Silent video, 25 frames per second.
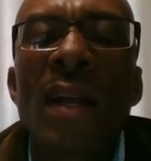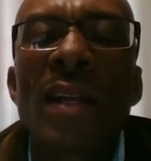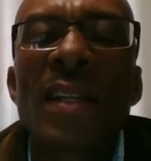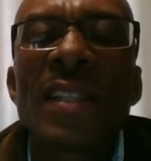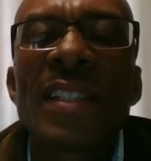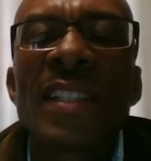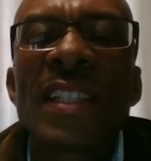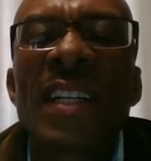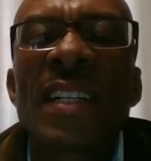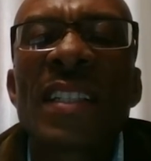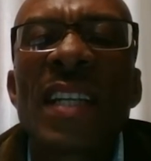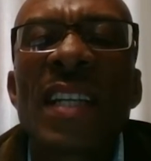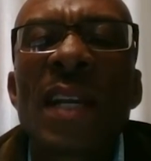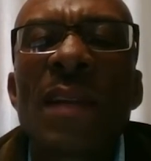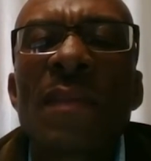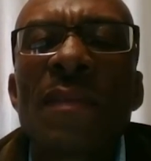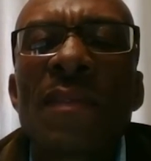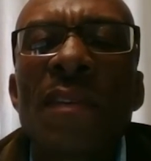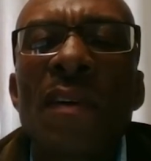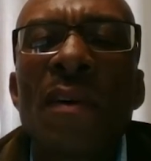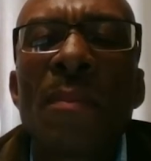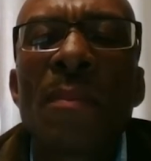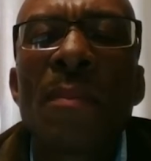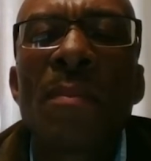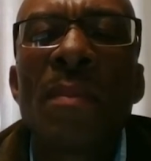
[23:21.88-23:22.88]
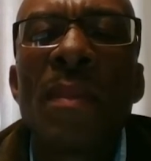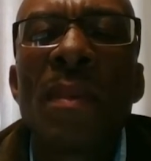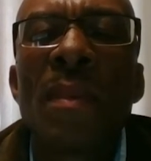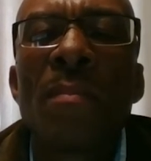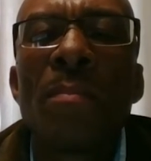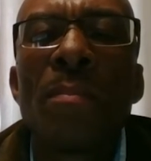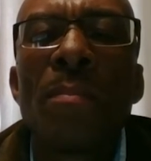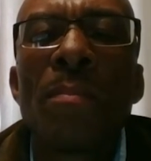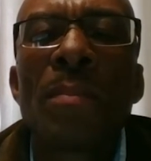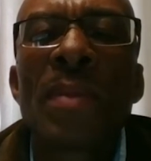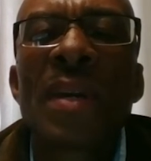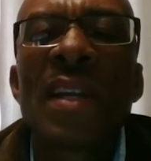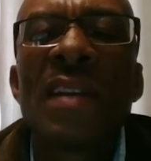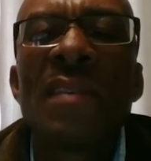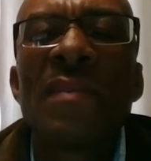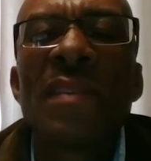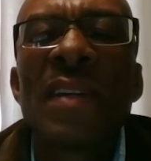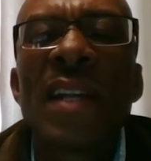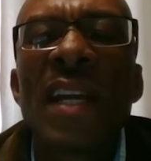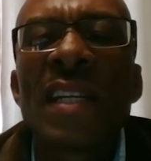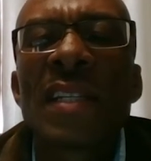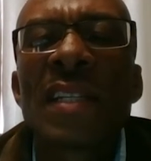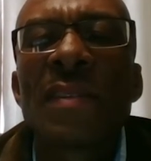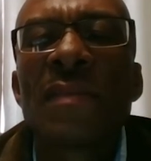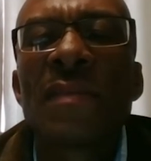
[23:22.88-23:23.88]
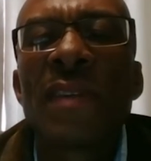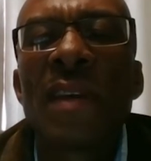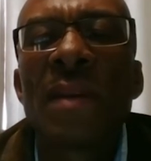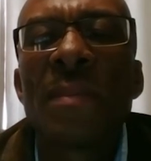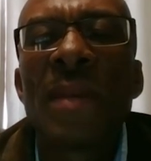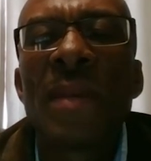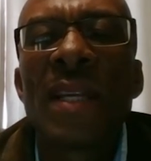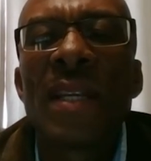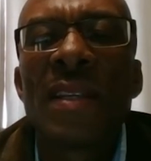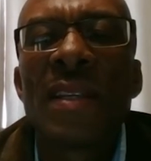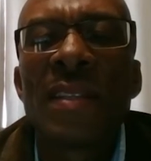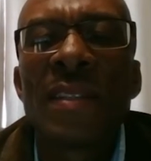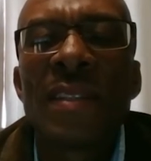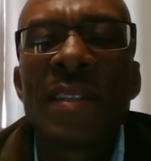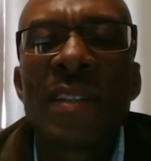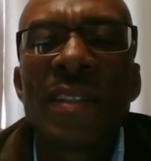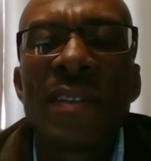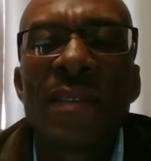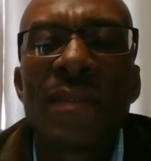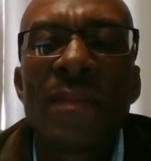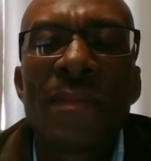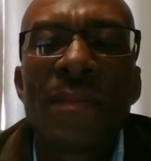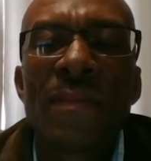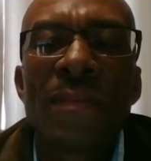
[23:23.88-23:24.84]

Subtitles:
children from privileged families